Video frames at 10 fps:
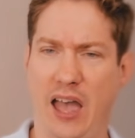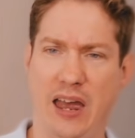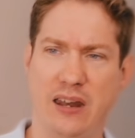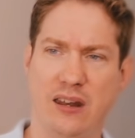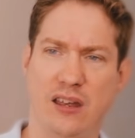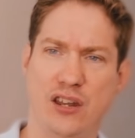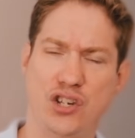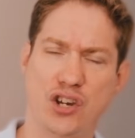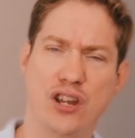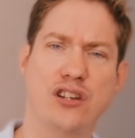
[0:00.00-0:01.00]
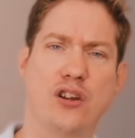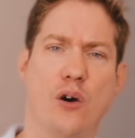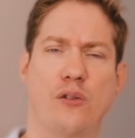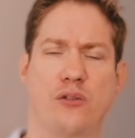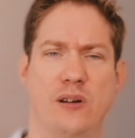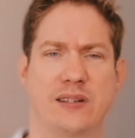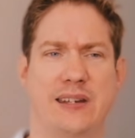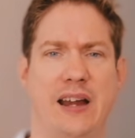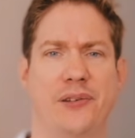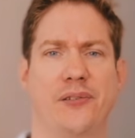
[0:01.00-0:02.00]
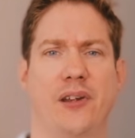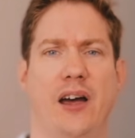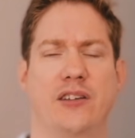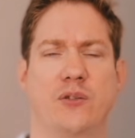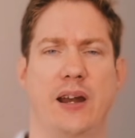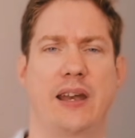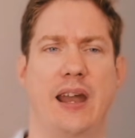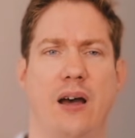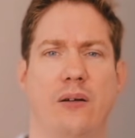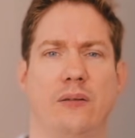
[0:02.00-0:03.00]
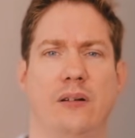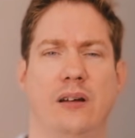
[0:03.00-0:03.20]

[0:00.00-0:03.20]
And just go through this exercise right now.